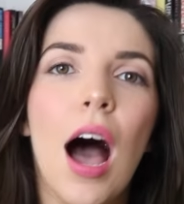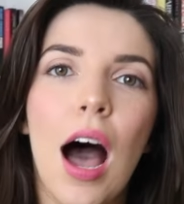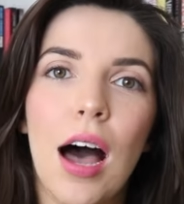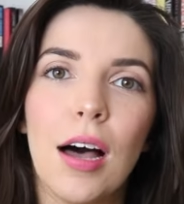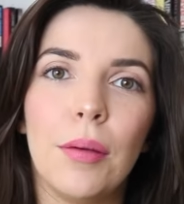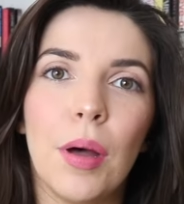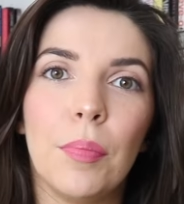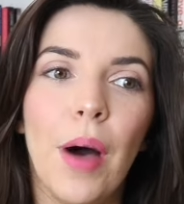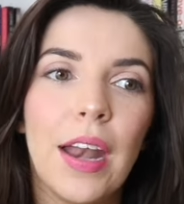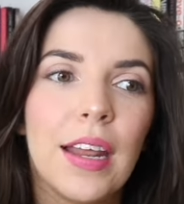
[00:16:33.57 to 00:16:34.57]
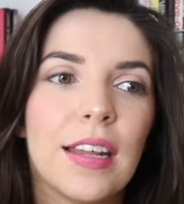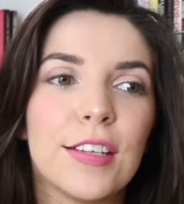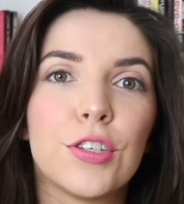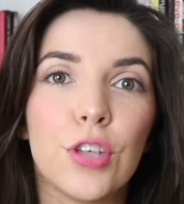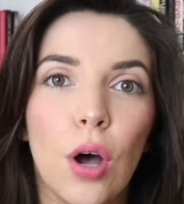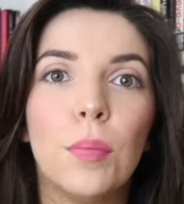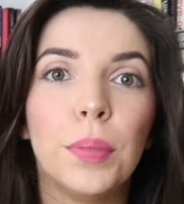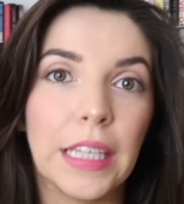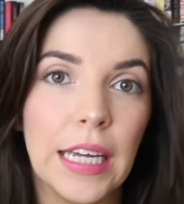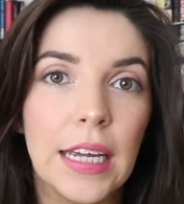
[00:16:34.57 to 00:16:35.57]
But it is so
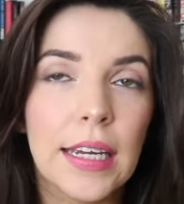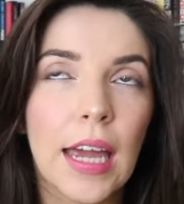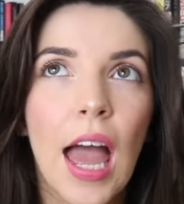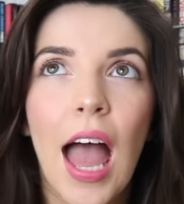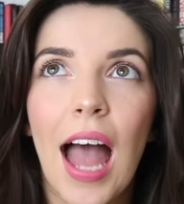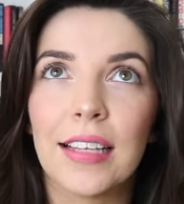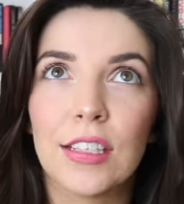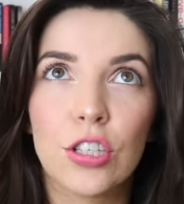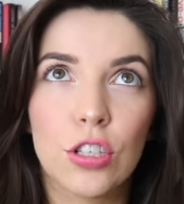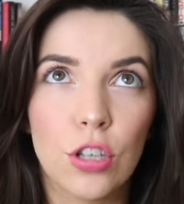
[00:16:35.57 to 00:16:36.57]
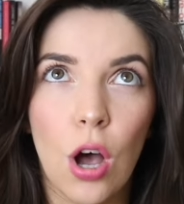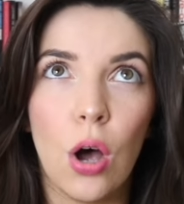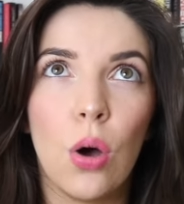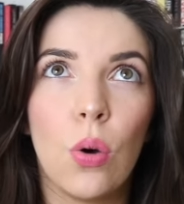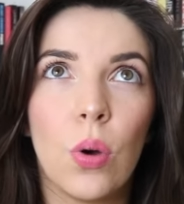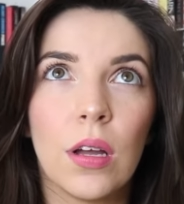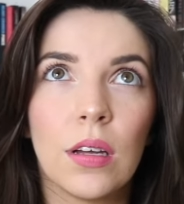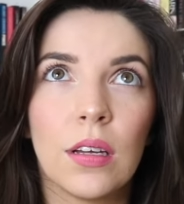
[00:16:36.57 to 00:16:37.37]
bleak and so